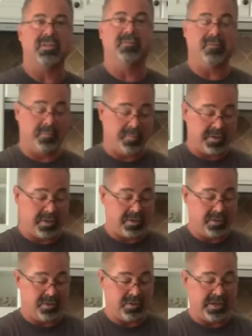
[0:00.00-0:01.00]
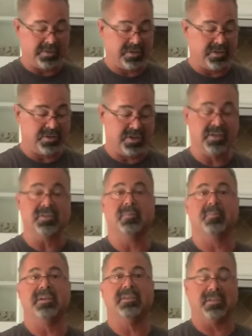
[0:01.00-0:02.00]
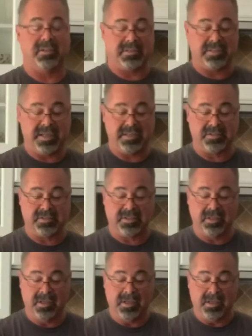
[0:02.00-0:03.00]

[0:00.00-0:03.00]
for me. You guys can adjust it based on taste